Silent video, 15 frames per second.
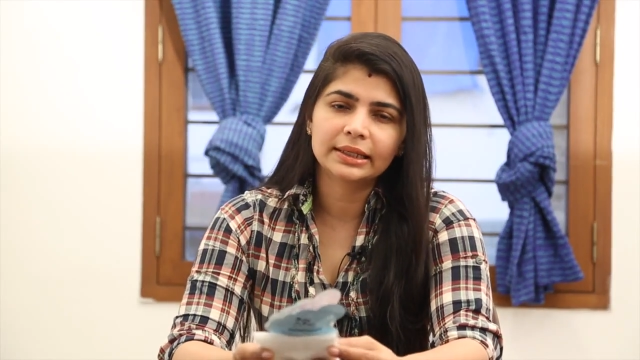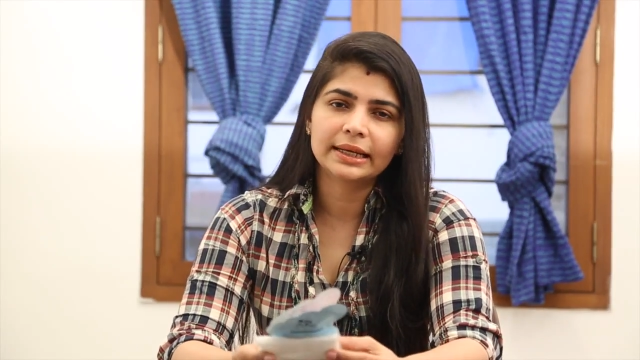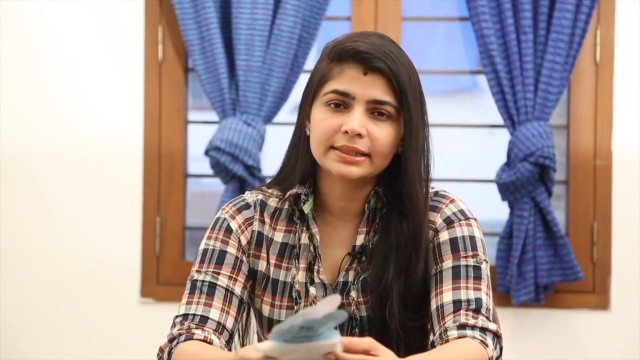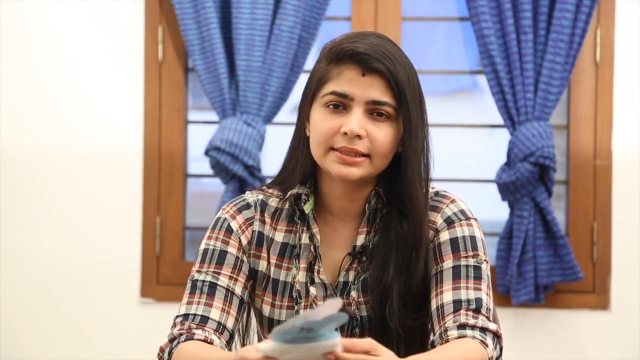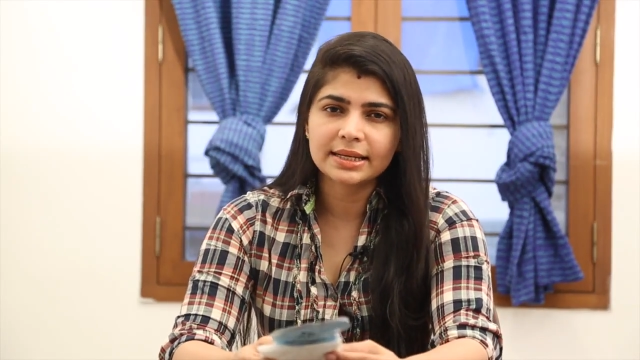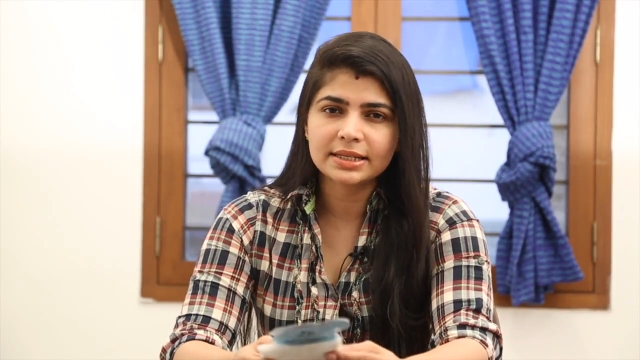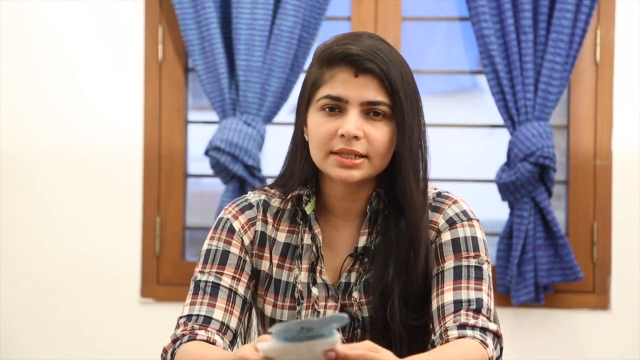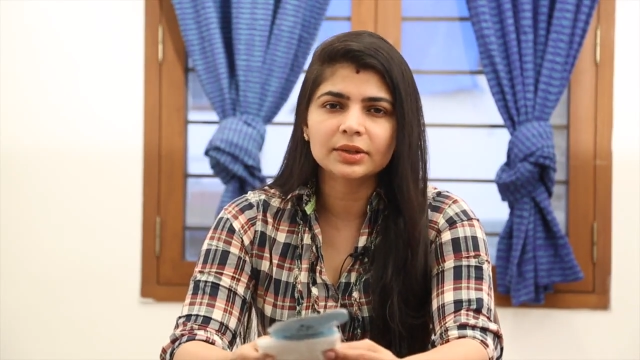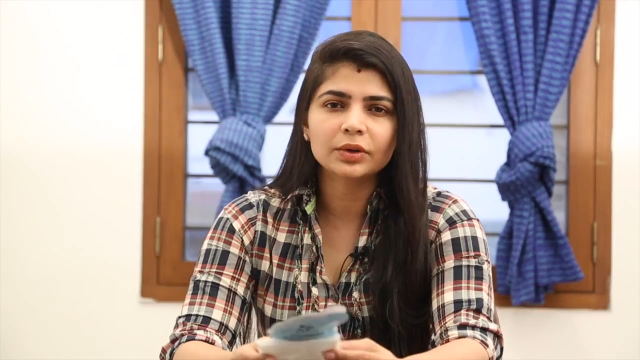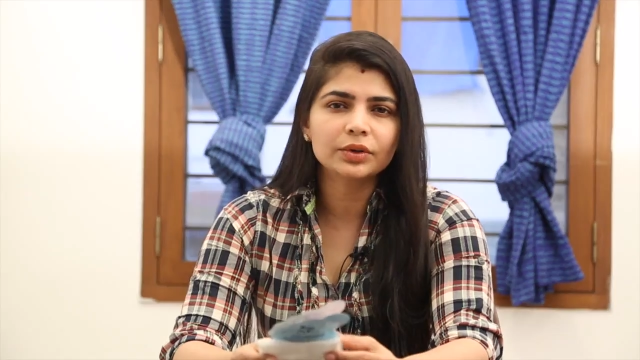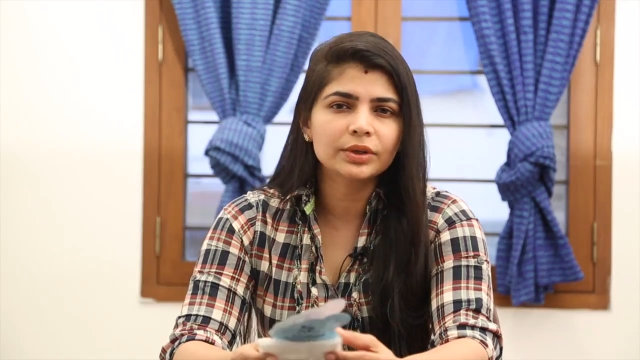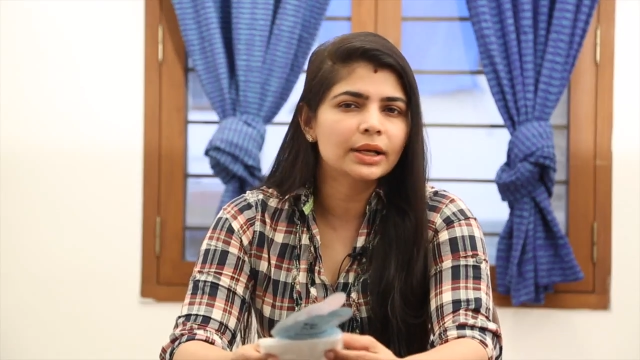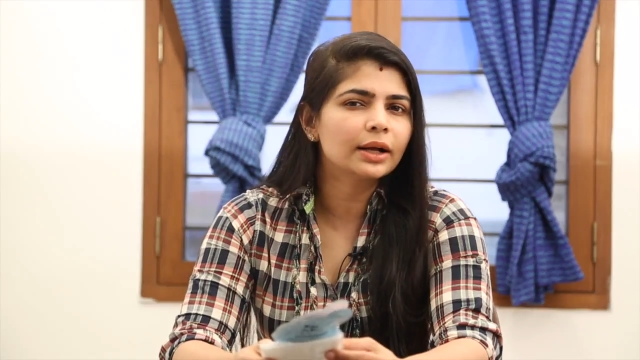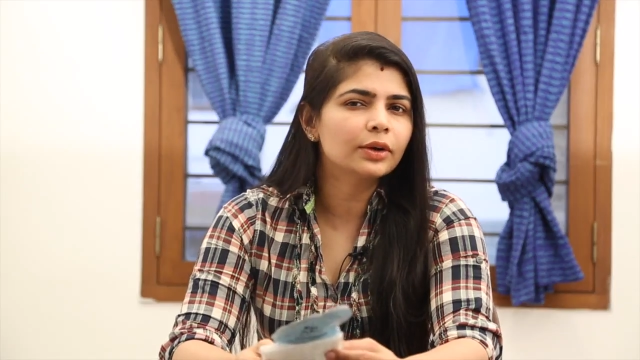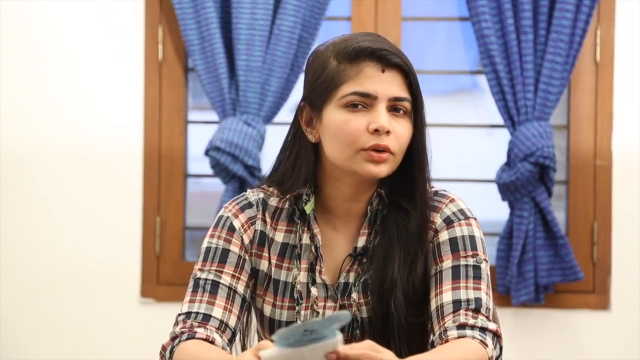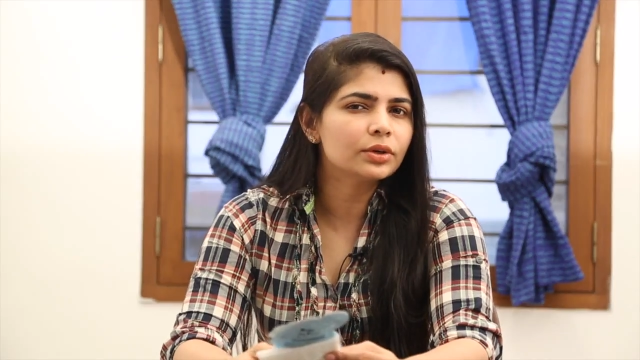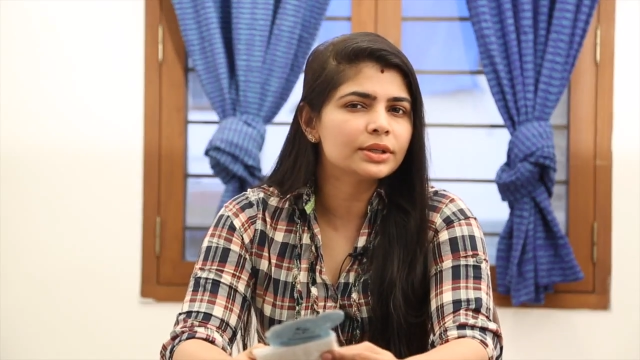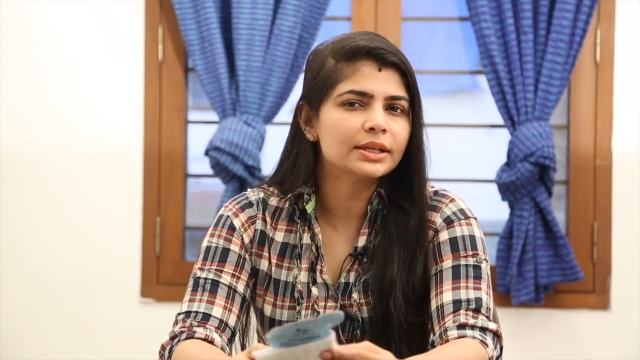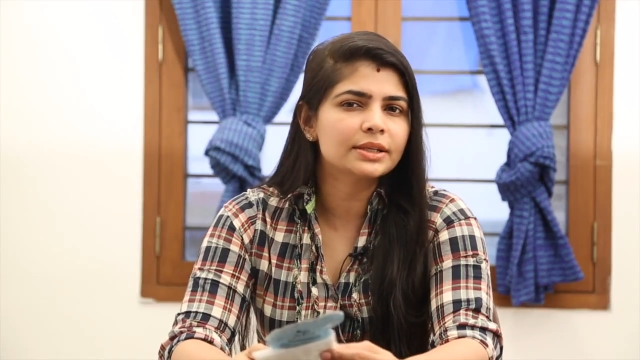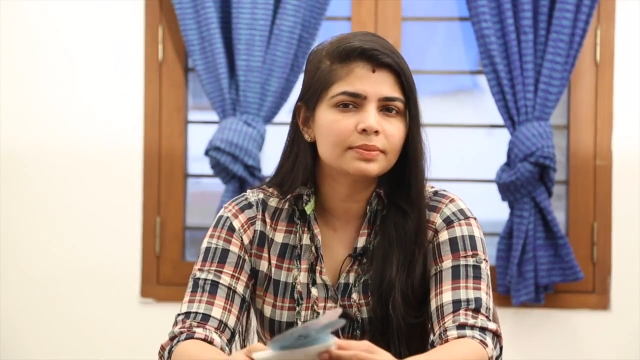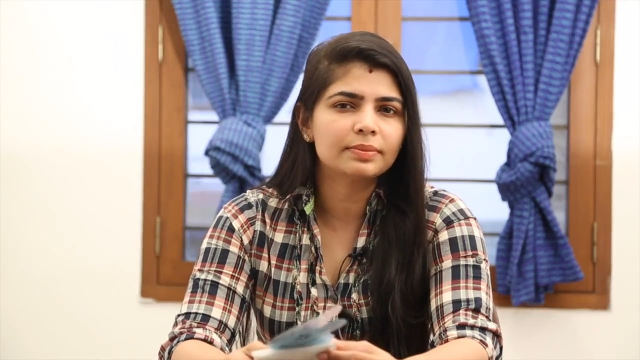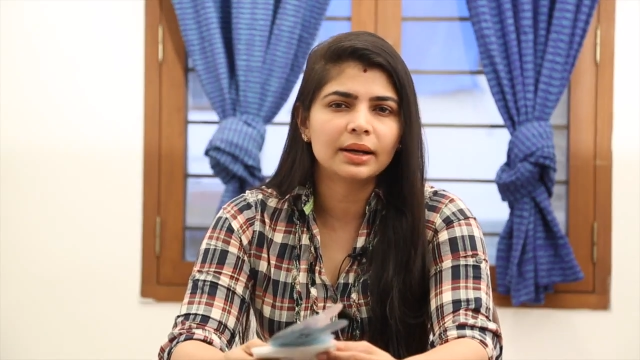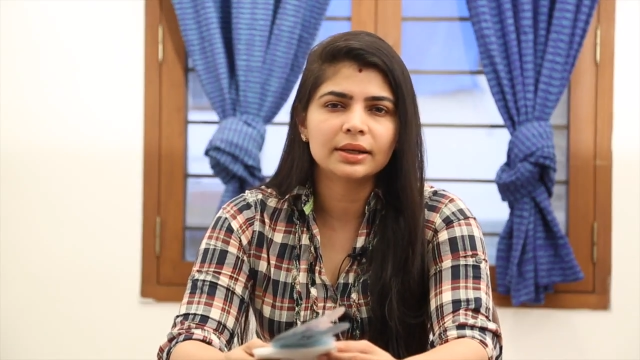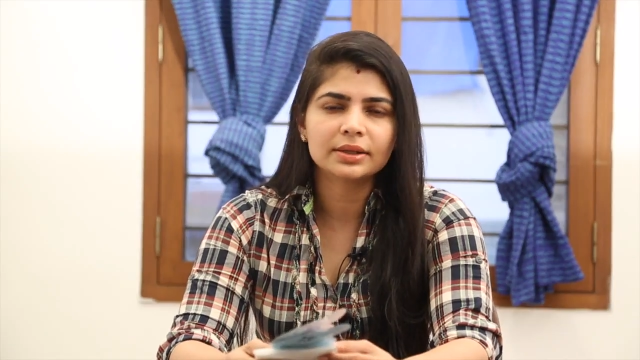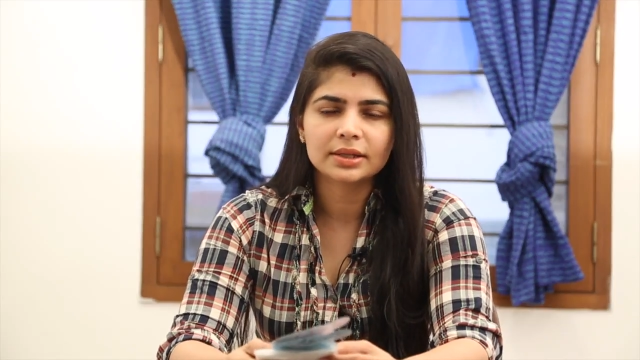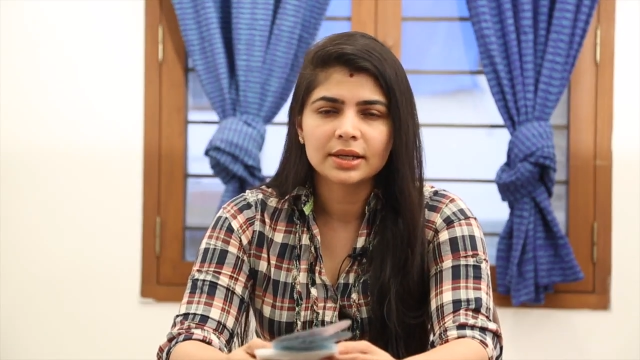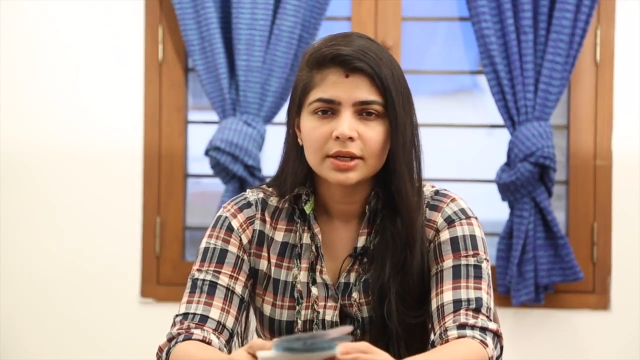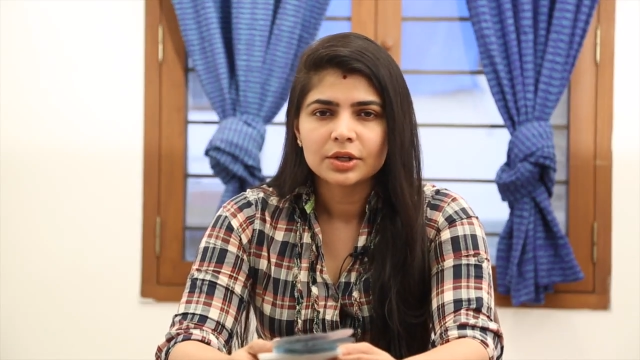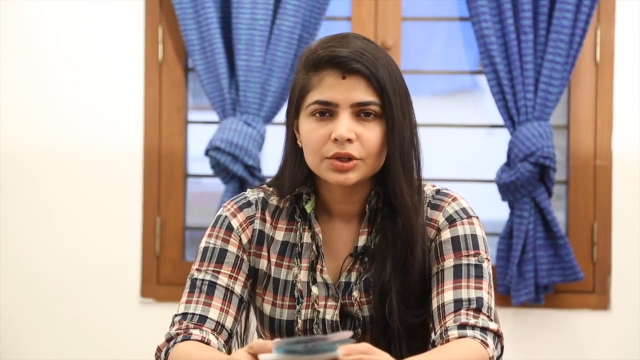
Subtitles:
like Testa Korea, Korea Depart,